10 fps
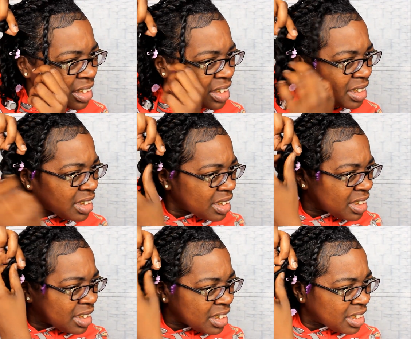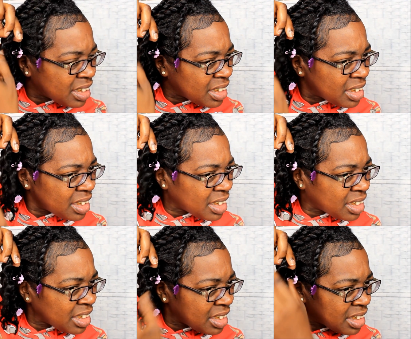
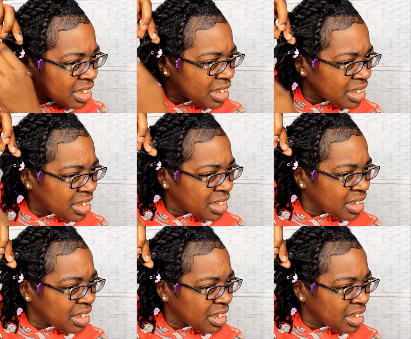(no one is talking)